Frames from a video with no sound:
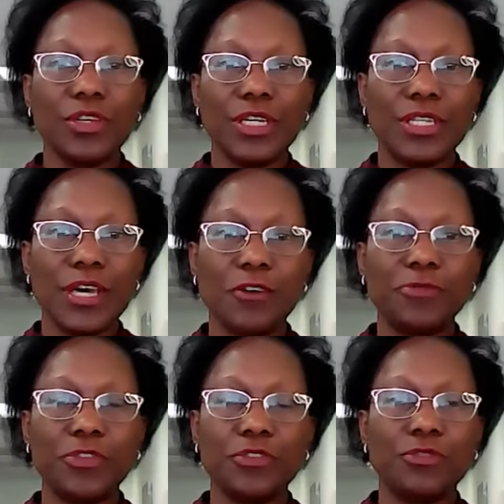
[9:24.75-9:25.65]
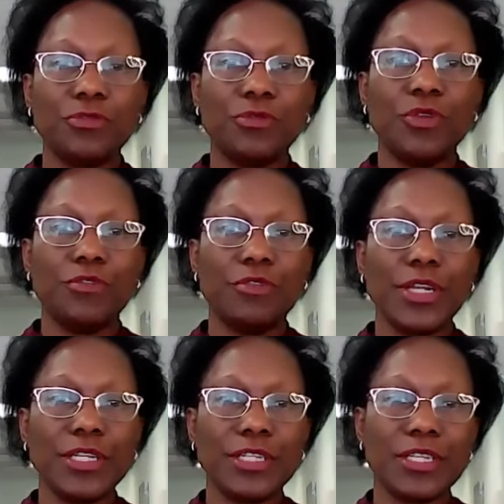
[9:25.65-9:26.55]
it helps you to
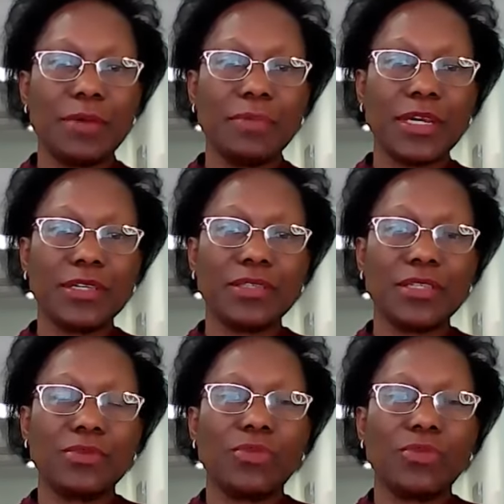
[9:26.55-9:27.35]
really determine and see